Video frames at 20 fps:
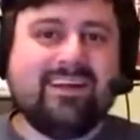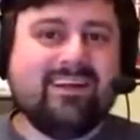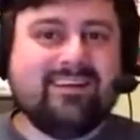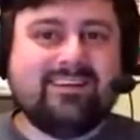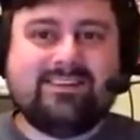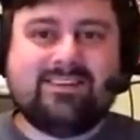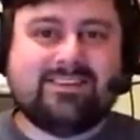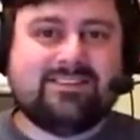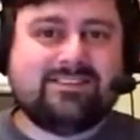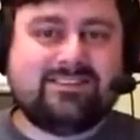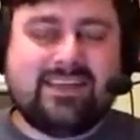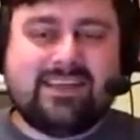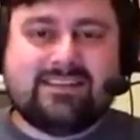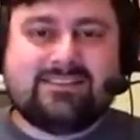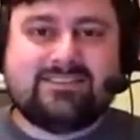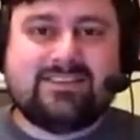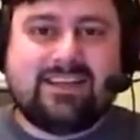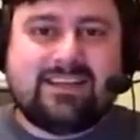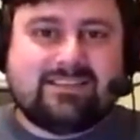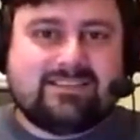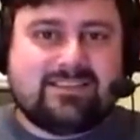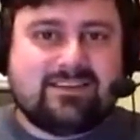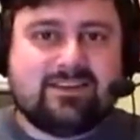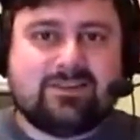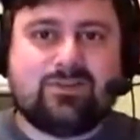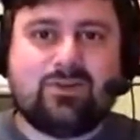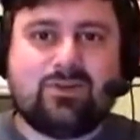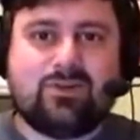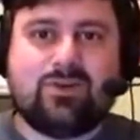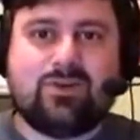
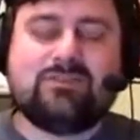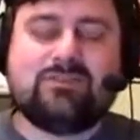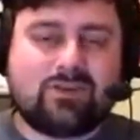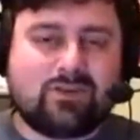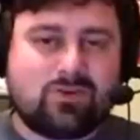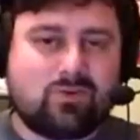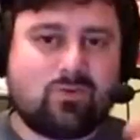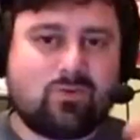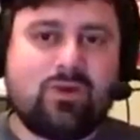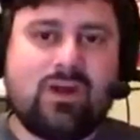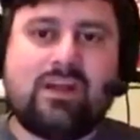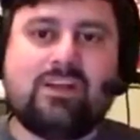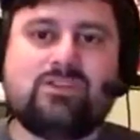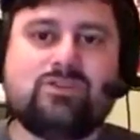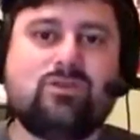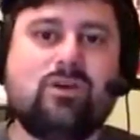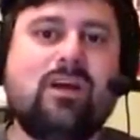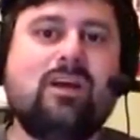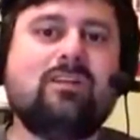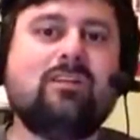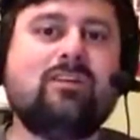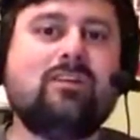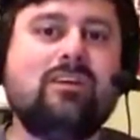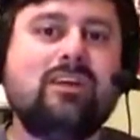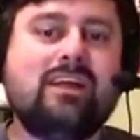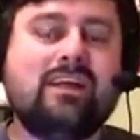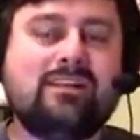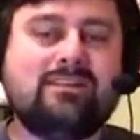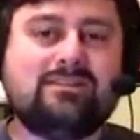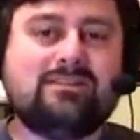It's a great trailer.
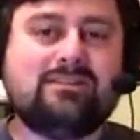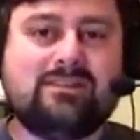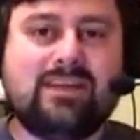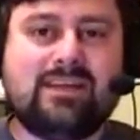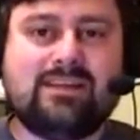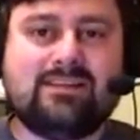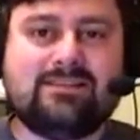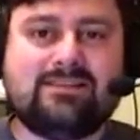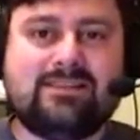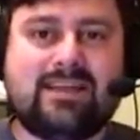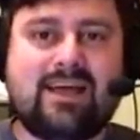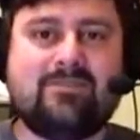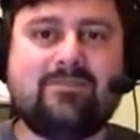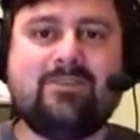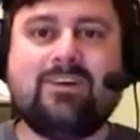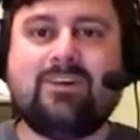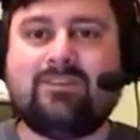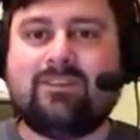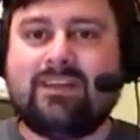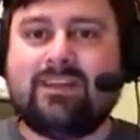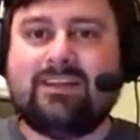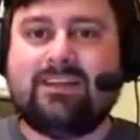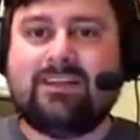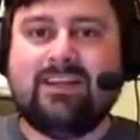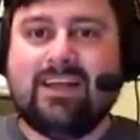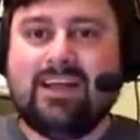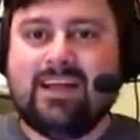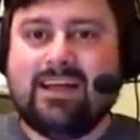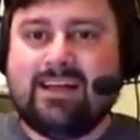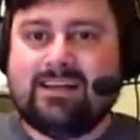It definitely
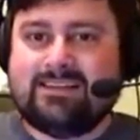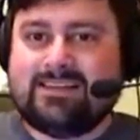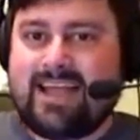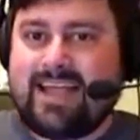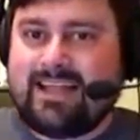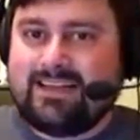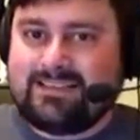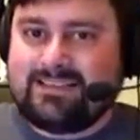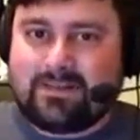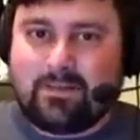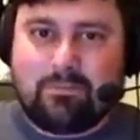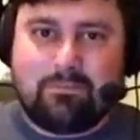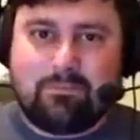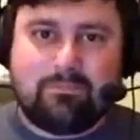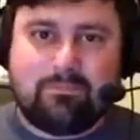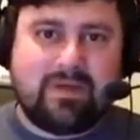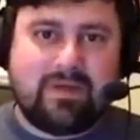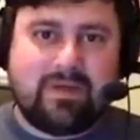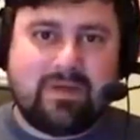takes the best